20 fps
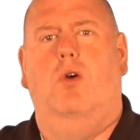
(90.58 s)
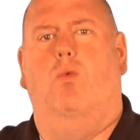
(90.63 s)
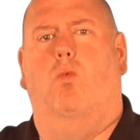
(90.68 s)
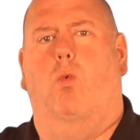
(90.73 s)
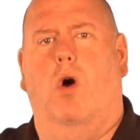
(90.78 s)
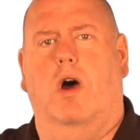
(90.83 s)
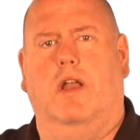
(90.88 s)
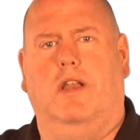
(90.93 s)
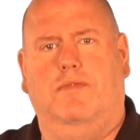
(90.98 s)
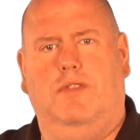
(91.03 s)

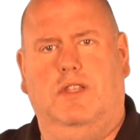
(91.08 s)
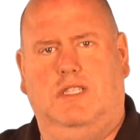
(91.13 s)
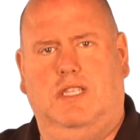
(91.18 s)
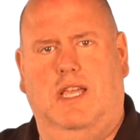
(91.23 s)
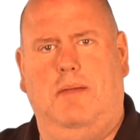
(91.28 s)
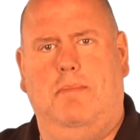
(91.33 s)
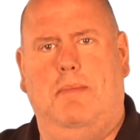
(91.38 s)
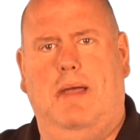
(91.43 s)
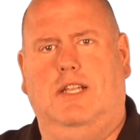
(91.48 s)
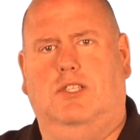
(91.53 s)
One of the
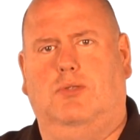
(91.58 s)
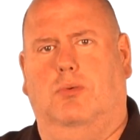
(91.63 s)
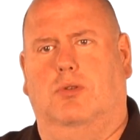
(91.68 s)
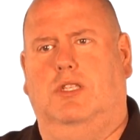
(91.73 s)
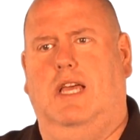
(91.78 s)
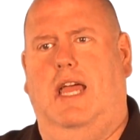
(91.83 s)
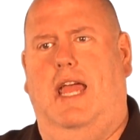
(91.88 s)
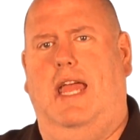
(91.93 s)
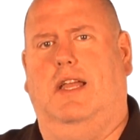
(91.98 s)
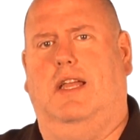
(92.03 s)
teammates will
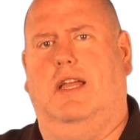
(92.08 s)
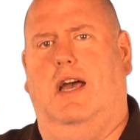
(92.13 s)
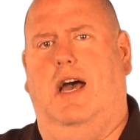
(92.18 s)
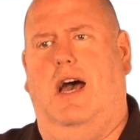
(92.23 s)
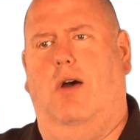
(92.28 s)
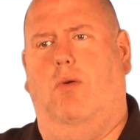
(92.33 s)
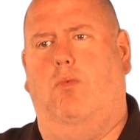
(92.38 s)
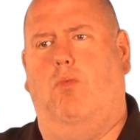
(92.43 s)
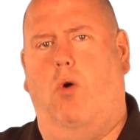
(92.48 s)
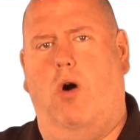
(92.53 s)
take
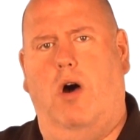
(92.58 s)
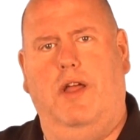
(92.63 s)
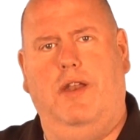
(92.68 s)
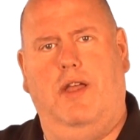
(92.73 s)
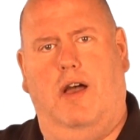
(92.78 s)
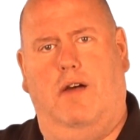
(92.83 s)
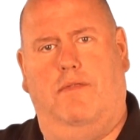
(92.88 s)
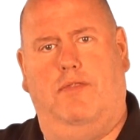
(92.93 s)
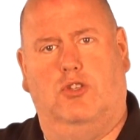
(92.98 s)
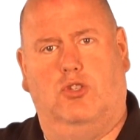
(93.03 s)
one
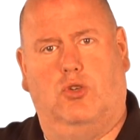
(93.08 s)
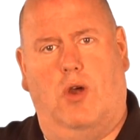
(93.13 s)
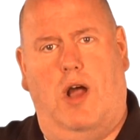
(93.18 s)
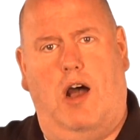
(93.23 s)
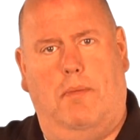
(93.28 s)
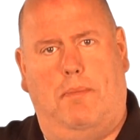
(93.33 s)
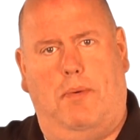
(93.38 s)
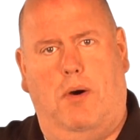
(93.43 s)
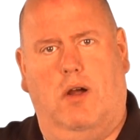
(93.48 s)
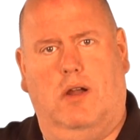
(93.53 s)
of the
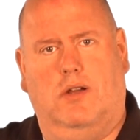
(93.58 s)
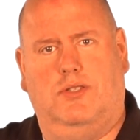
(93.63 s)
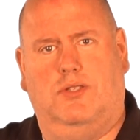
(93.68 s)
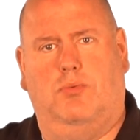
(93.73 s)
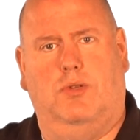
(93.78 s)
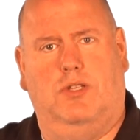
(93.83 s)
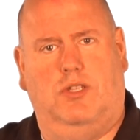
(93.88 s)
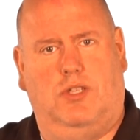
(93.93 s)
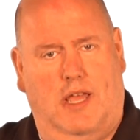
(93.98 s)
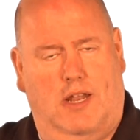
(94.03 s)
trial parts
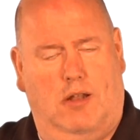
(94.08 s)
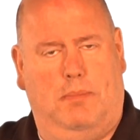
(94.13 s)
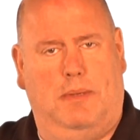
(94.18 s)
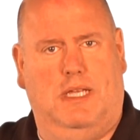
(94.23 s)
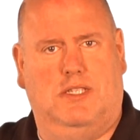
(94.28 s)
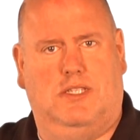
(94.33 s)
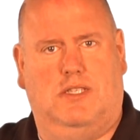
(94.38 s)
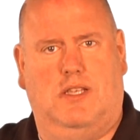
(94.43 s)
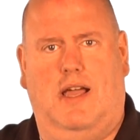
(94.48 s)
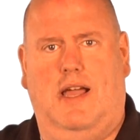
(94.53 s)
that'll be
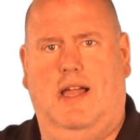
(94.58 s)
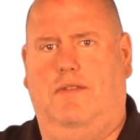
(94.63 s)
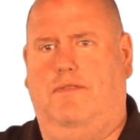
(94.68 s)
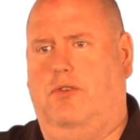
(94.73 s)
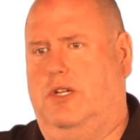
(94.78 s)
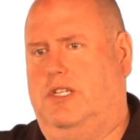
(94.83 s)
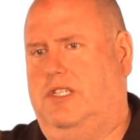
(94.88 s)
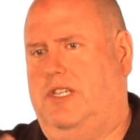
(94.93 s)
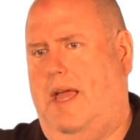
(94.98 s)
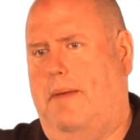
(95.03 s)
assigned.
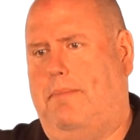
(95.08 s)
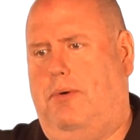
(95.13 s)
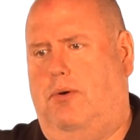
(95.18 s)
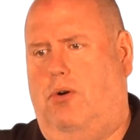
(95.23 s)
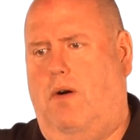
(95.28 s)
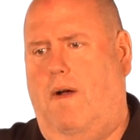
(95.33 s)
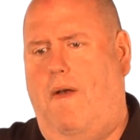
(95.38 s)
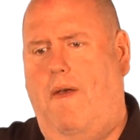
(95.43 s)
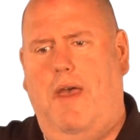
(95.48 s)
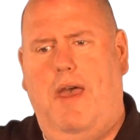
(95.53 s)
For
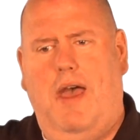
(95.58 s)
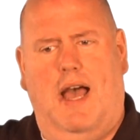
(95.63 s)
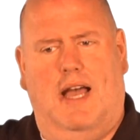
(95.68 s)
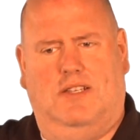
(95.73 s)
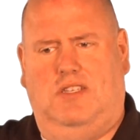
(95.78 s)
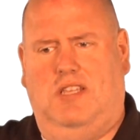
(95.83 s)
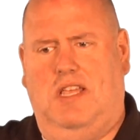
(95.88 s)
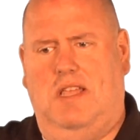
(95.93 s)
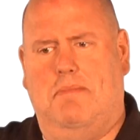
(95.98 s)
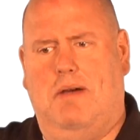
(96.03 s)
example, a
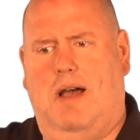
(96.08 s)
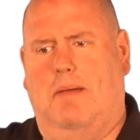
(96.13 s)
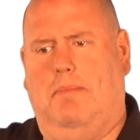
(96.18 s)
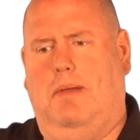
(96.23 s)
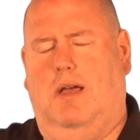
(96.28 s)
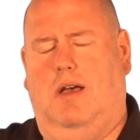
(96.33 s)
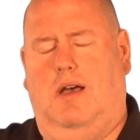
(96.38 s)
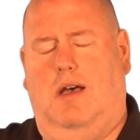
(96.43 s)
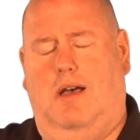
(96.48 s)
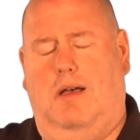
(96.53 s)
team
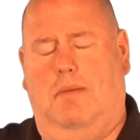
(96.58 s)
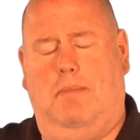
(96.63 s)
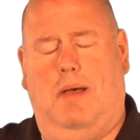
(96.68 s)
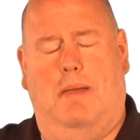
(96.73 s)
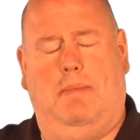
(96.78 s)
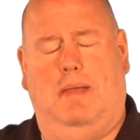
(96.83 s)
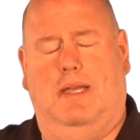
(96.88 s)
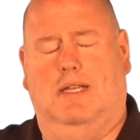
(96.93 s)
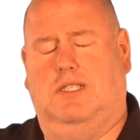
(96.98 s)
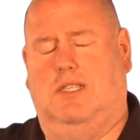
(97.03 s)

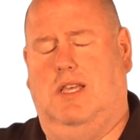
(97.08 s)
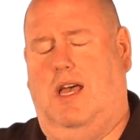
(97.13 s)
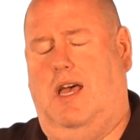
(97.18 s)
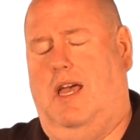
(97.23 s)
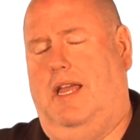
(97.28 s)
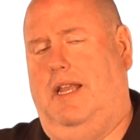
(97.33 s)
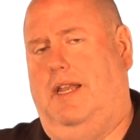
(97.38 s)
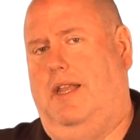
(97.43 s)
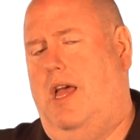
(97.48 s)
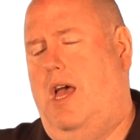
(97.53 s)
might be
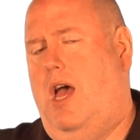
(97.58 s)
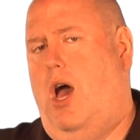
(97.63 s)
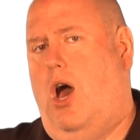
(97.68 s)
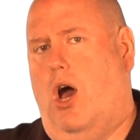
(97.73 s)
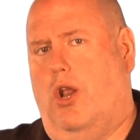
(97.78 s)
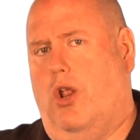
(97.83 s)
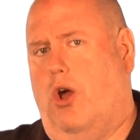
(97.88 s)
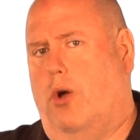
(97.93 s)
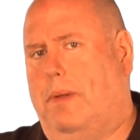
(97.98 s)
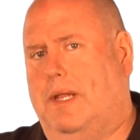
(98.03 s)
assigned
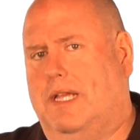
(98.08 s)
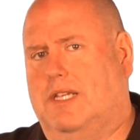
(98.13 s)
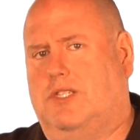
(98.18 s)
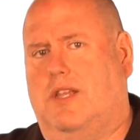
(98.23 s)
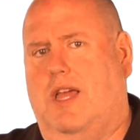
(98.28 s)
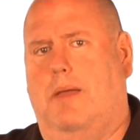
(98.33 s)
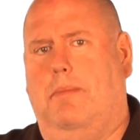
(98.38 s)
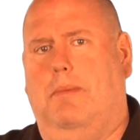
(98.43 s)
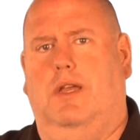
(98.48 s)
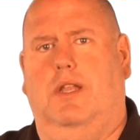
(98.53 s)
an opening
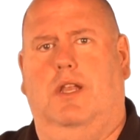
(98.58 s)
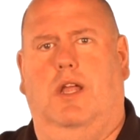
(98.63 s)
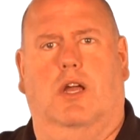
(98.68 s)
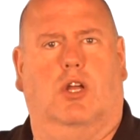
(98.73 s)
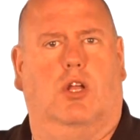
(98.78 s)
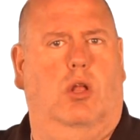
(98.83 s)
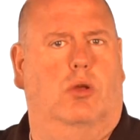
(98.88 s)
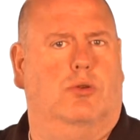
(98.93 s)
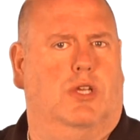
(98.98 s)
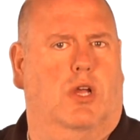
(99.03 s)
statement, a
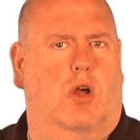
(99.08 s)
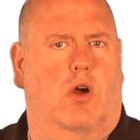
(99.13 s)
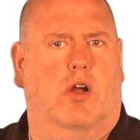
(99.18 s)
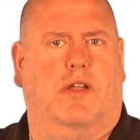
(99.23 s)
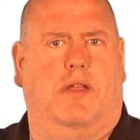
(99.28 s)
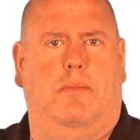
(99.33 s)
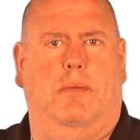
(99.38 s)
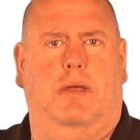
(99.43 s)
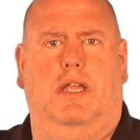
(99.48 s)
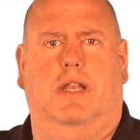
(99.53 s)
closing
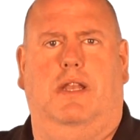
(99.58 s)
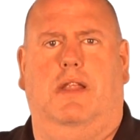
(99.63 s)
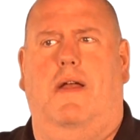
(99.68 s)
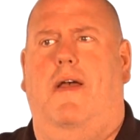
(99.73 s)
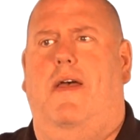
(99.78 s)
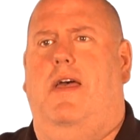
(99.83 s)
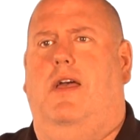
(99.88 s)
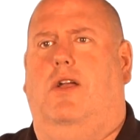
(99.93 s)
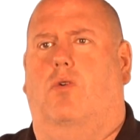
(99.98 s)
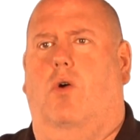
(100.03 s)
argument,
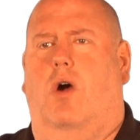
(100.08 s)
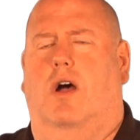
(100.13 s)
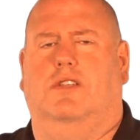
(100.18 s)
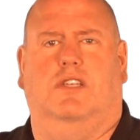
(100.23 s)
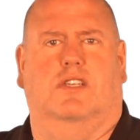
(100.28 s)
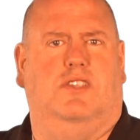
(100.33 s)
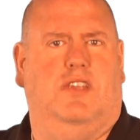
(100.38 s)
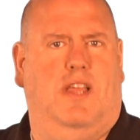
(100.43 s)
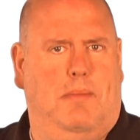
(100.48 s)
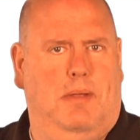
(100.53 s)

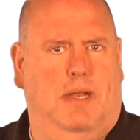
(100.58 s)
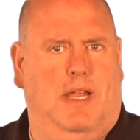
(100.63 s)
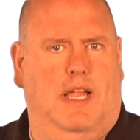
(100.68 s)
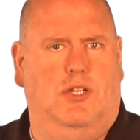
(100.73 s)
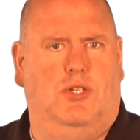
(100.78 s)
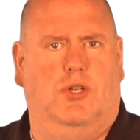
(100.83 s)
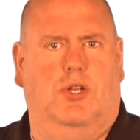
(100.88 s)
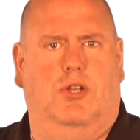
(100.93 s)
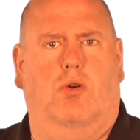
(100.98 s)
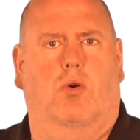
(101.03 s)

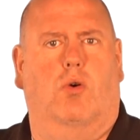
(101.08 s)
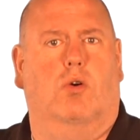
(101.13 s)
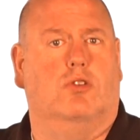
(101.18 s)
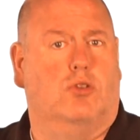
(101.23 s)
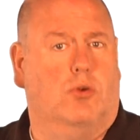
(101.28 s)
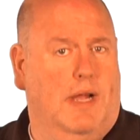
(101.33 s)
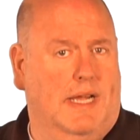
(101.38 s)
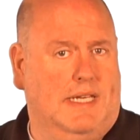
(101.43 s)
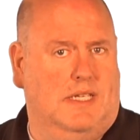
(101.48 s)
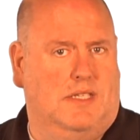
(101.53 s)
cross-examination, or
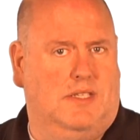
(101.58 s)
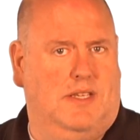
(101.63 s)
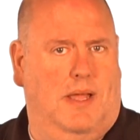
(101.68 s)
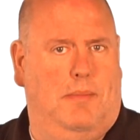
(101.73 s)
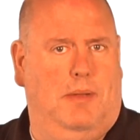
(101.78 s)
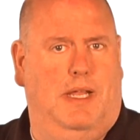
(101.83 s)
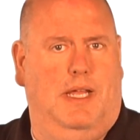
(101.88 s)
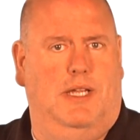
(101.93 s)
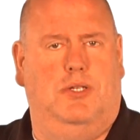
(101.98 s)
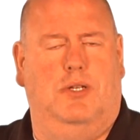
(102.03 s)
direct
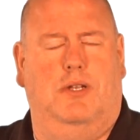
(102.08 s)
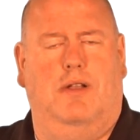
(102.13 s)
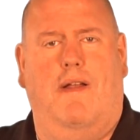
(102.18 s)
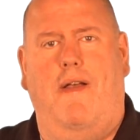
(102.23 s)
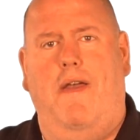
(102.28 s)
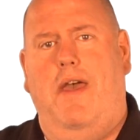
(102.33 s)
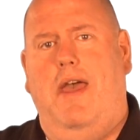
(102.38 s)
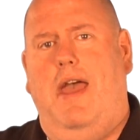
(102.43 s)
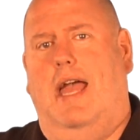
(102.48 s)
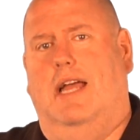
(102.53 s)
examination.
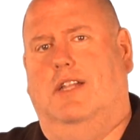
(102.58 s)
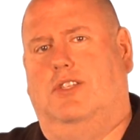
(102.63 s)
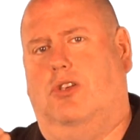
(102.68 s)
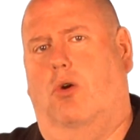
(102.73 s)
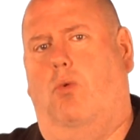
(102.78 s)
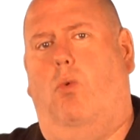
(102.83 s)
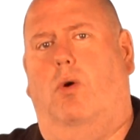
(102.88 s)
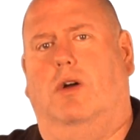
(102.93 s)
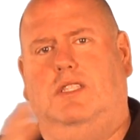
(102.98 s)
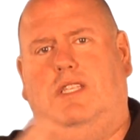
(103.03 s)
And
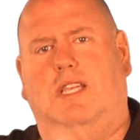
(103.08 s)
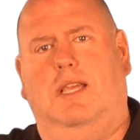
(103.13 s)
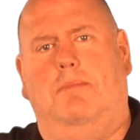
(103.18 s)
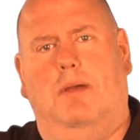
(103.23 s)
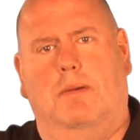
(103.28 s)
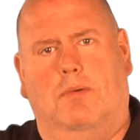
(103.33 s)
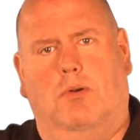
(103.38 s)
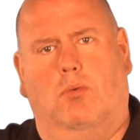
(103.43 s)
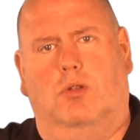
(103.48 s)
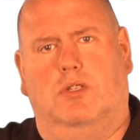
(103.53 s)
so one team
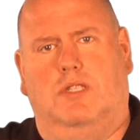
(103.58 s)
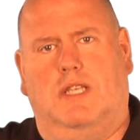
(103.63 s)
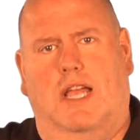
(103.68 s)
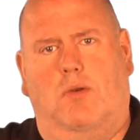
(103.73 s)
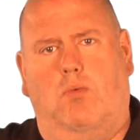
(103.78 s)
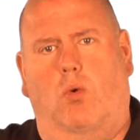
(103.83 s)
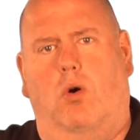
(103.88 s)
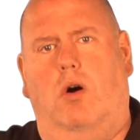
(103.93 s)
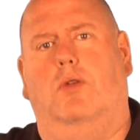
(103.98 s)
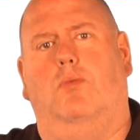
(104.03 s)
member will take
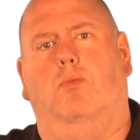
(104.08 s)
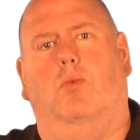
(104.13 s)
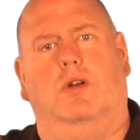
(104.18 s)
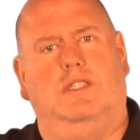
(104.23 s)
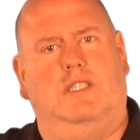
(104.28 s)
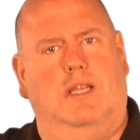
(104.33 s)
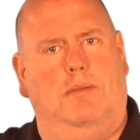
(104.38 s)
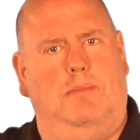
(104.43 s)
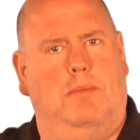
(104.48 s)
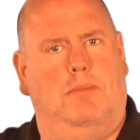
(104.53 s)
one
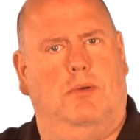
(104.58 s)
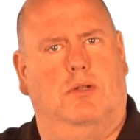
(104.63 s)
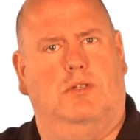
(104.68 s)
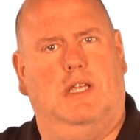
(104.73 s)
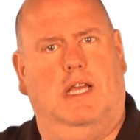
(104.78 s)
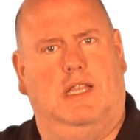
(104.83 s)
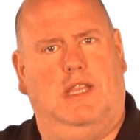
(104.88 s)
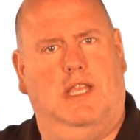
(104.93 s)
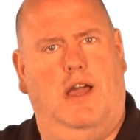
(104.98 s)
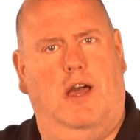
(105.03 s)
team member will
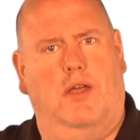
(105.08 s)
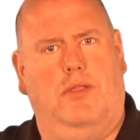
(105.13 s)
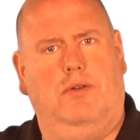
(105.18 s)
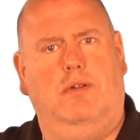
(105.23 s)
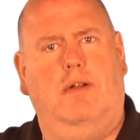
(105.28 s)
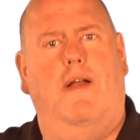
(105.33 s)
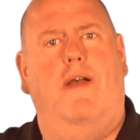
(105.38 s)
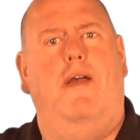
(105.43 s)
take the other,